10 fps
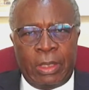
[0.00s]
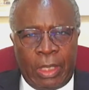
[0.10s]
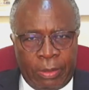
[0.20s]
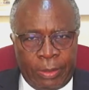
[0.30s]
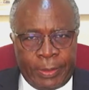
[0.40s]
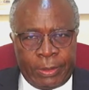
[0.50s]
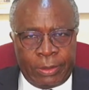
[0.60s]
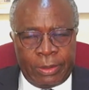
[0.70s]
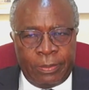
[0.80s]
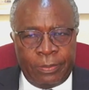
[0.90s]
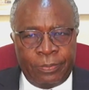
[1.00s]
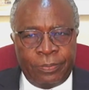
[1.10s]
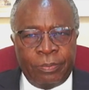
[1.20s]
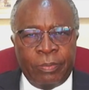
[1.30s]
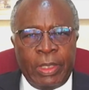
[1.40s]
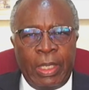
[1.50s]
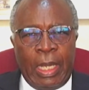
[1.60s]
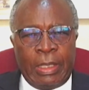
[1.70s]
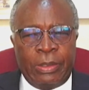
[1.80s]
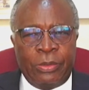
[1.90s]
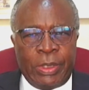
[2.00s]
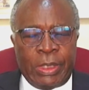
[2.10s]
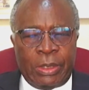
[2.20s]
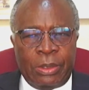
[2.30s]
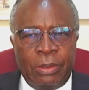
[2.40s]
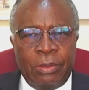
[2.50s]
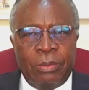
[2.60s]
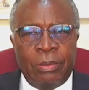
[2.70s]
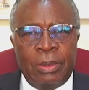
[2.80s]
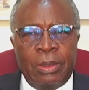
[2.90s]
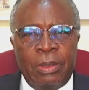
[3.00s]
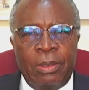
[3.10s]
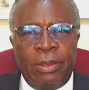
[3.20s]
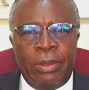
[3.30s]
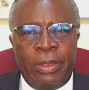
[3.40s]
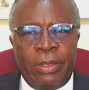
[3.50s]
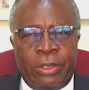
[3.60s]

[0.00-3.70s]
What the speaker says: our world. And in doing so, the